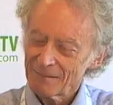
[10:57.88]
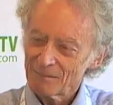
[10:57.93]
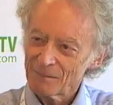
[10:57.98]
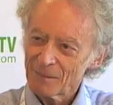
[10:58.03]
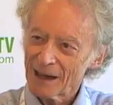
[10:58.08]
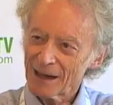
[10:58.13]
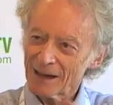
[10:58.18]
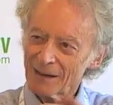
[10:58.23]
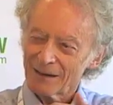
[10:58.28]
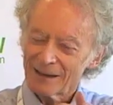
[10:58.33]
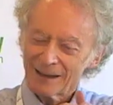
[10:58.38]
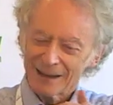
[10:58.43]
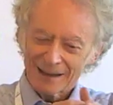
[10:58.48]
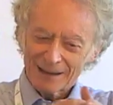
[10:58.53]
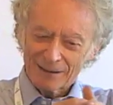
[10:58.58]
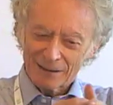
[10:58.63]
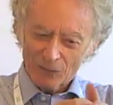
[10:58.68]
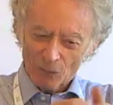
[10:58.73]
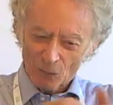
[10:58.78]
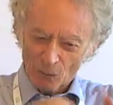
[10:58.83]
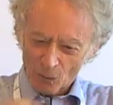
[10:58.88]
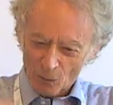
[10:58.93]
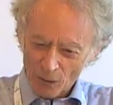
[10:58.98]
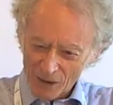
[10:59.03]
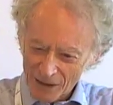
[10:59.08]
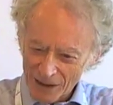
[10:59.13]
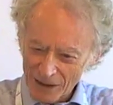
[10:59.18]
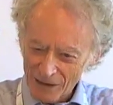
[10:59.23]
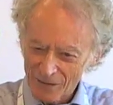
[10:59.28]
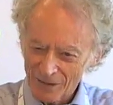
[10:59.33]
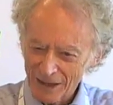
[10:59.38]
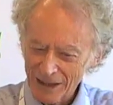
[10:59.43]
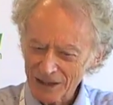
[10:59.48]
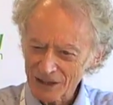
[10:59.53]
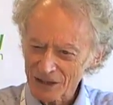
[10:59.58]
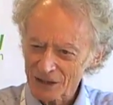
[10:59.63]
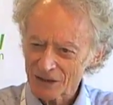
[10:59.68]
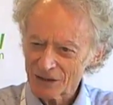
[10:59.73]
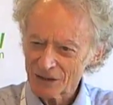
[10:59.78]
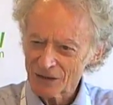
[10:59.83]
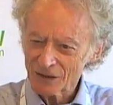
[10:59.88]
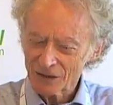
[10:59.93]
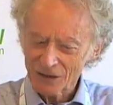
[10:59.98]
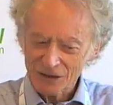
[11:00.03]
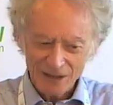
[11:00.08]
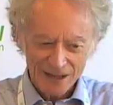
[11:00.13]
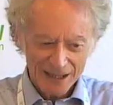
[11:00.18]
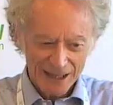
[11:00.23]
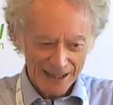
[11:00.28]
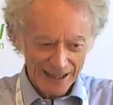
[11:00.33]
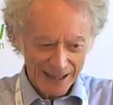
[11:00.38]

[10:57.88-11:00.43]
Now, with innovation, you can say